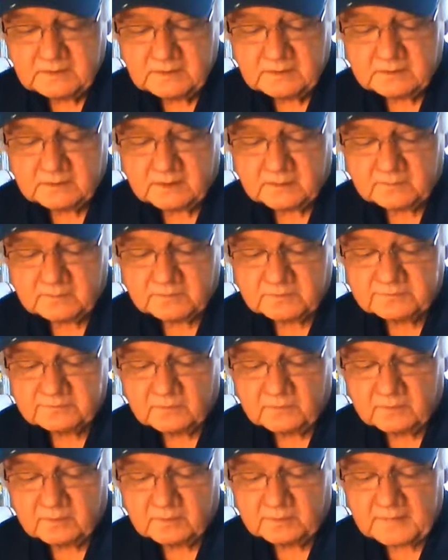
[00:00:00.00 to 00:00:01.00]
number
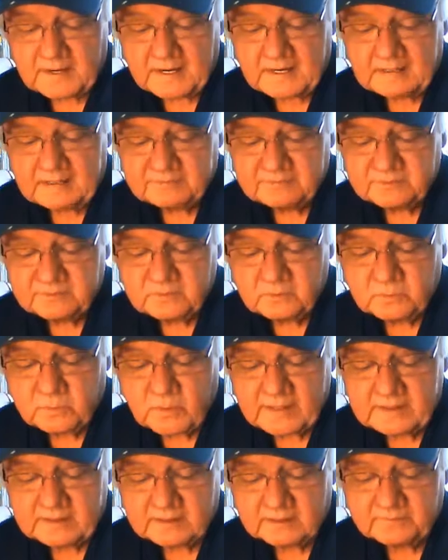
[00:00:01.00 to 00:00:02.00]
four, Mauve
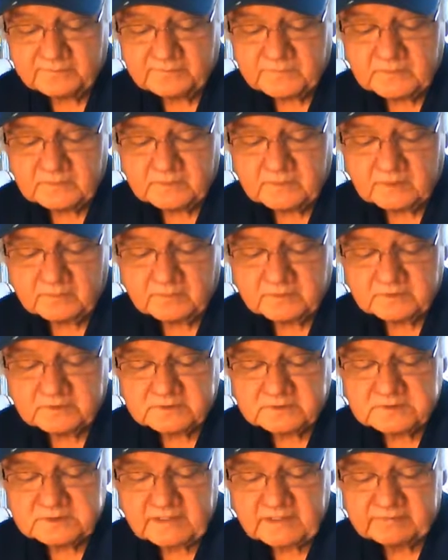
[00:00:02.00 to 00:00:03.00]
Quater, number
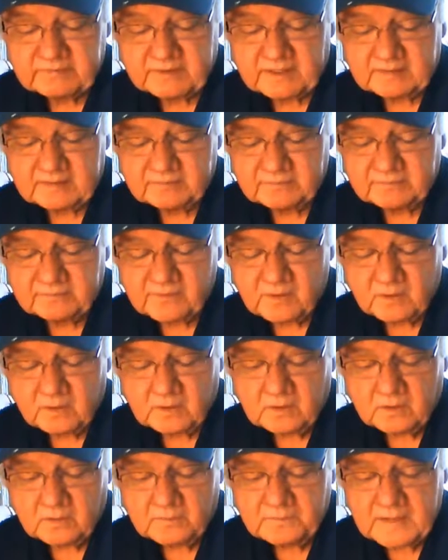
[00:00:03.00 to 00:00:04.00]
seven,
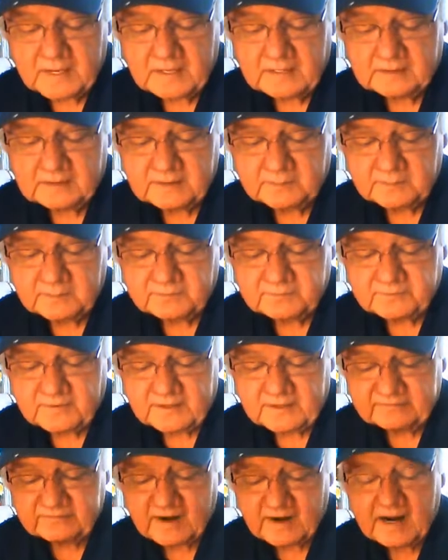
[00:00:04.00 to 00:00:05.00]
Omvolo, and number
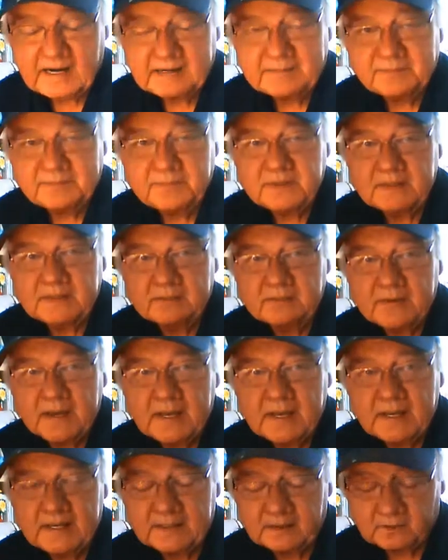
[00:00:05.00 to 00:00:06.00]
five, High Beam
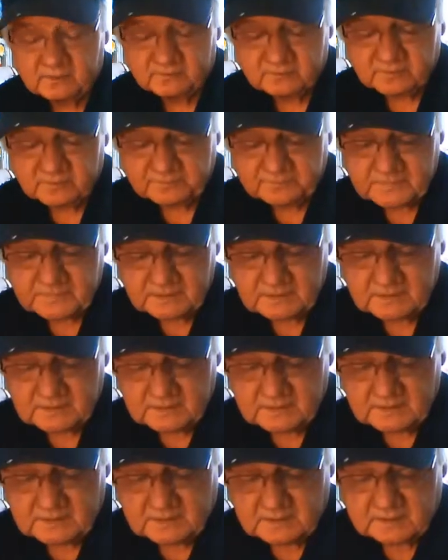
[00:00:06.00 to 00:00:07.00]
Hanover.
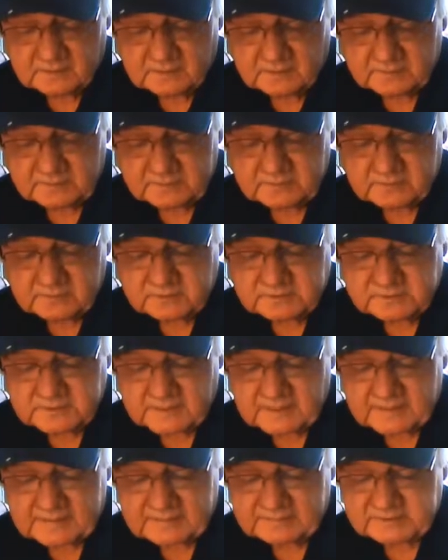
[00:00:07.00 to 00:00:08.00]
Number two,
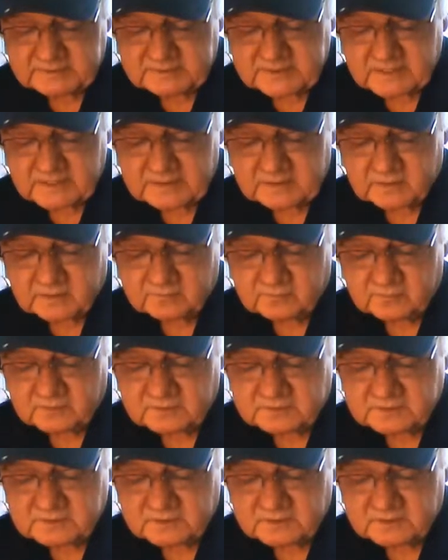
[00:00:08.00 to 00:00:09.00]
Synonymous
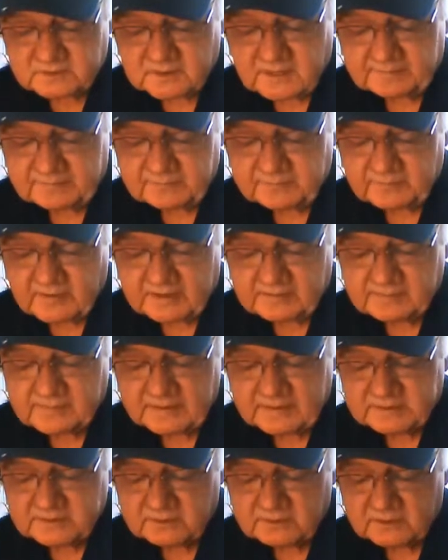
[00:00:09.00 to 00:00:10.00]
Hanover, is the top track
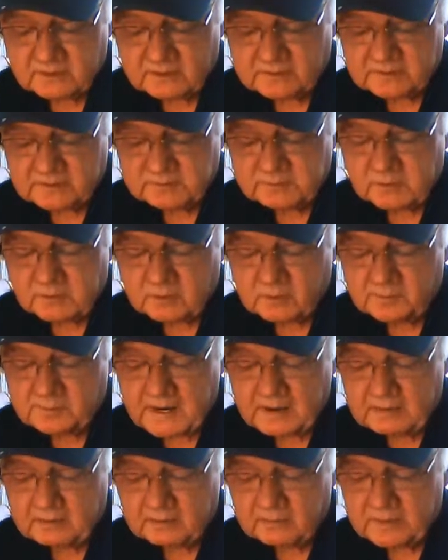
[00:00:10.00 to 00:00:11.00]
master harness pro
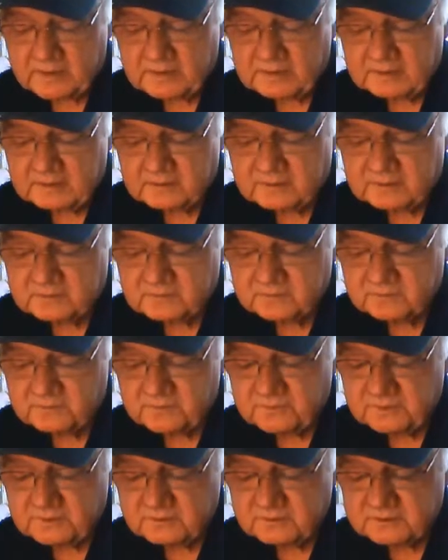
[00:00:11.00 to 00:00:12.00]
power rating in this
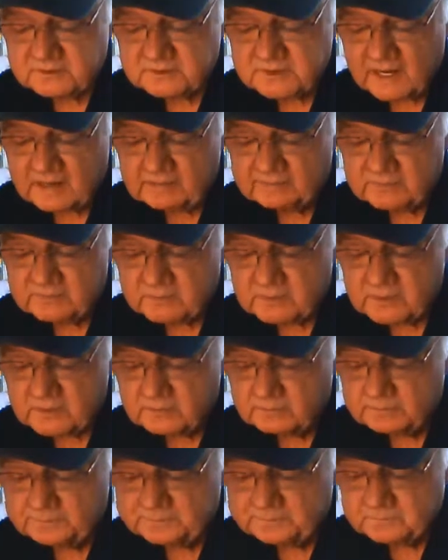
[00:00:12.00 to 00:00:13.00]
field this
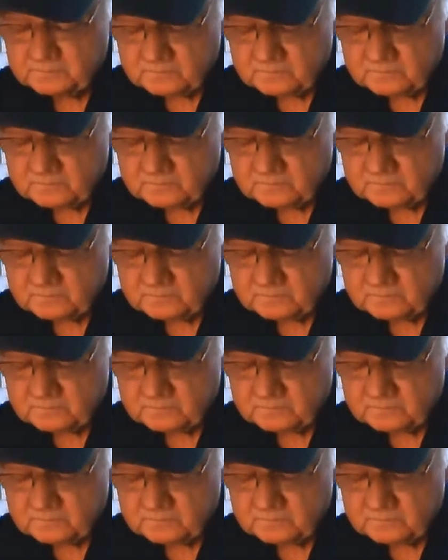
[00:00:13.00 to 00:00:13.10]
afternoon.